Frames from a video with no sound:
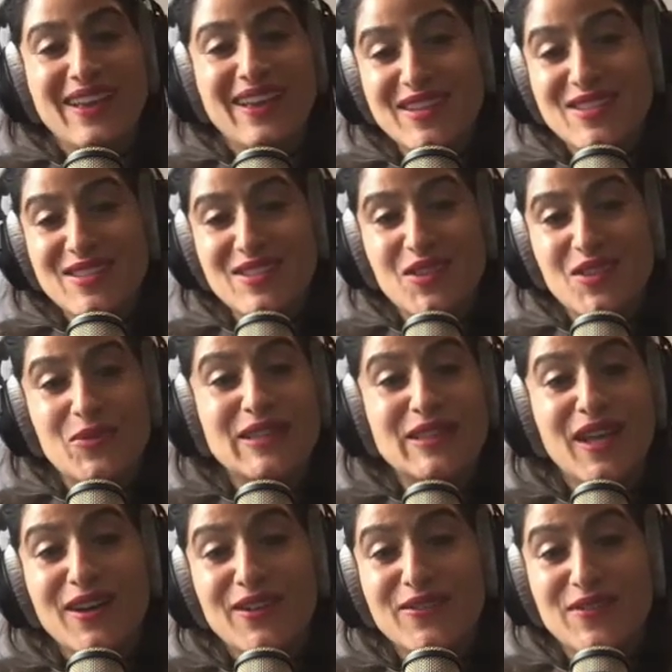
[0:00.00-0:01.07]
us. We
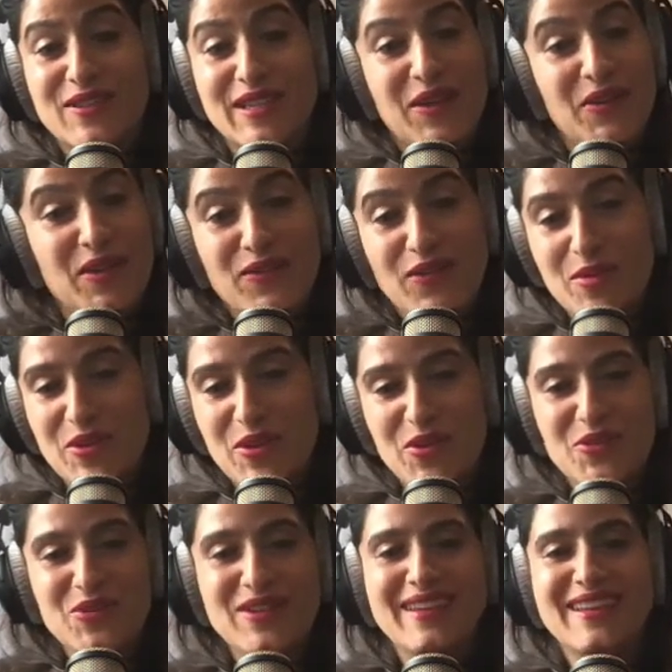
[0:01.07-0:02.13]
love hearing from you.